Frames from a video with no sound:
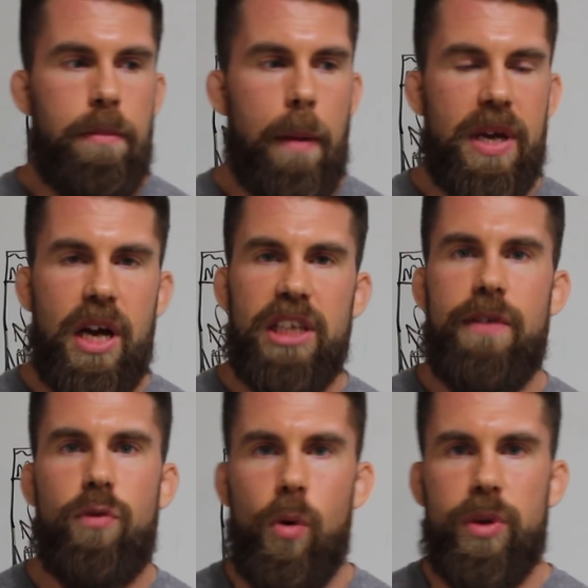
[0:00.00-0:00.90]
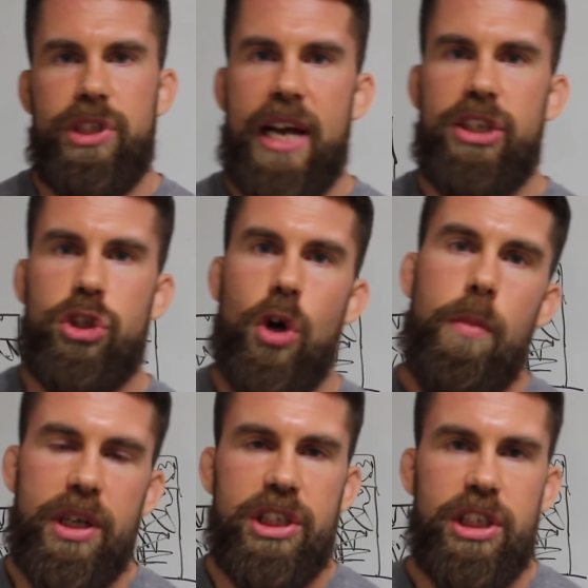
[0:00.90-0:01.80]
But because I've rolled with Chad so
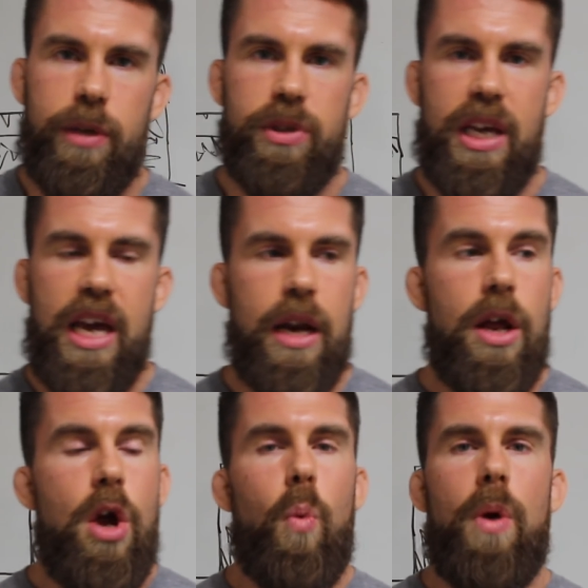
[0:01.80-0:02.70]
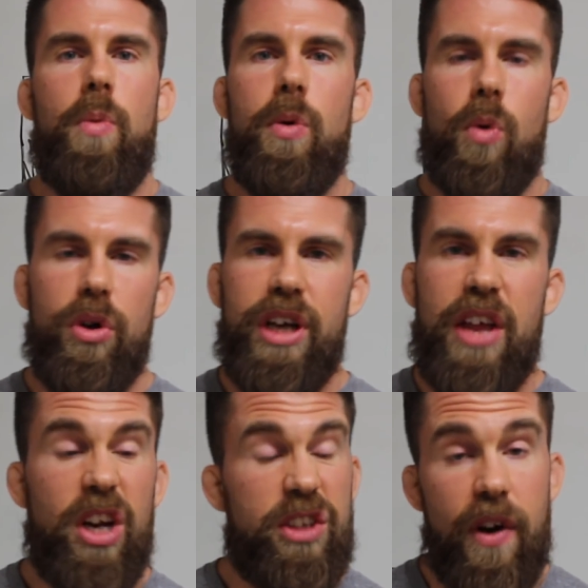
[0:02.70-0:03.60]
much since he was a kid, when we roll
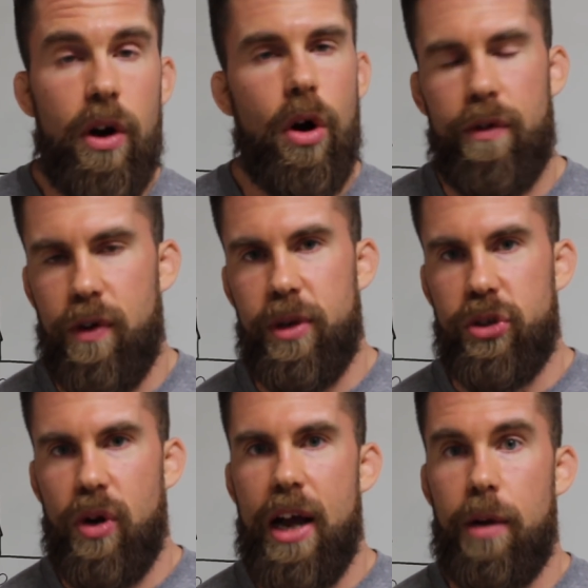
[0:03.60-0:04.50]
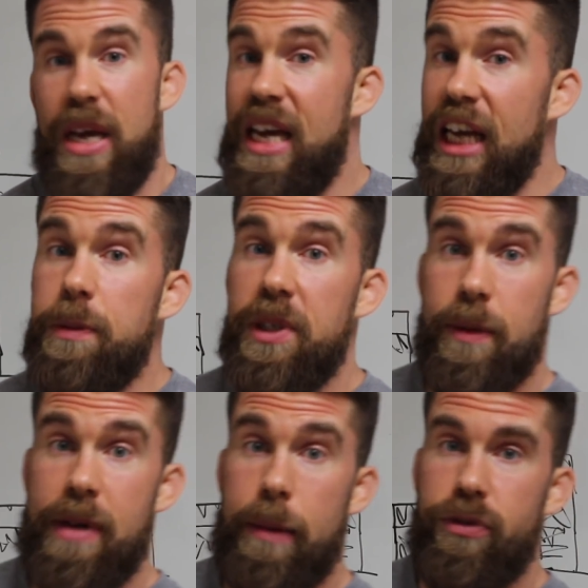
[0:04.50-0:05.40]
together, it's very hard for him to triangle me. He gets me
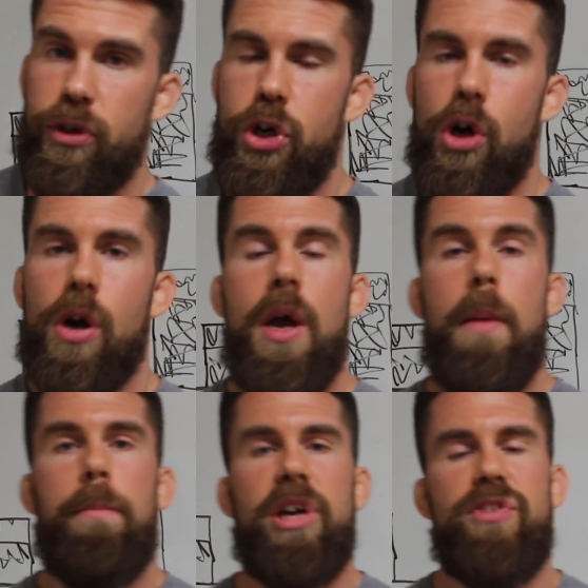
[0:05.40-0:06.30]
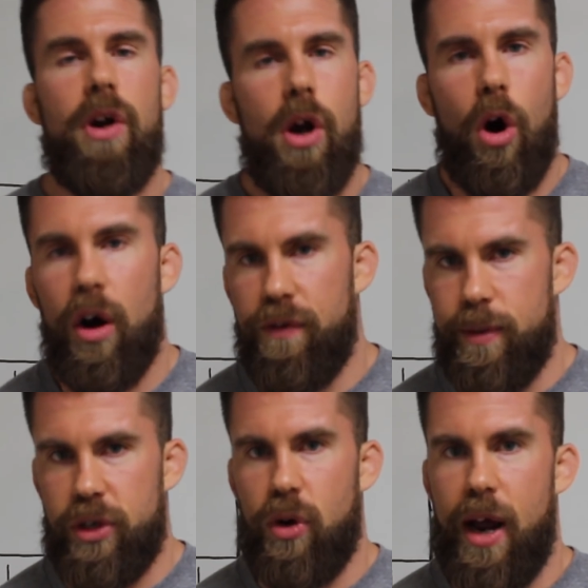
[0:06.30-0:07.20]
sometimes for sure, but it's very hard for
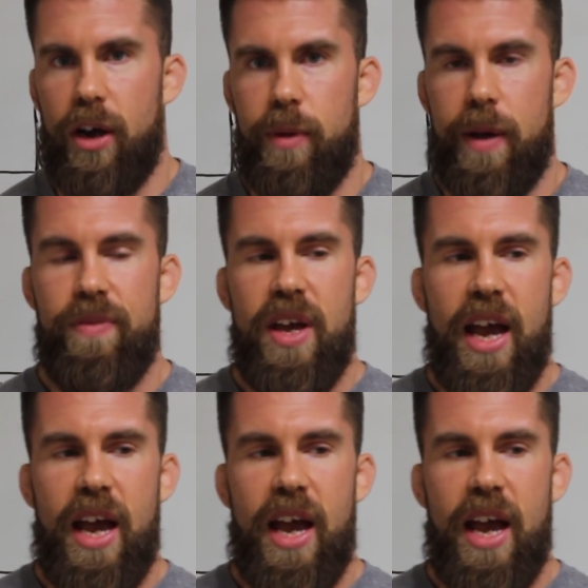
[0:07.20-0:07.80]
him to triangle me.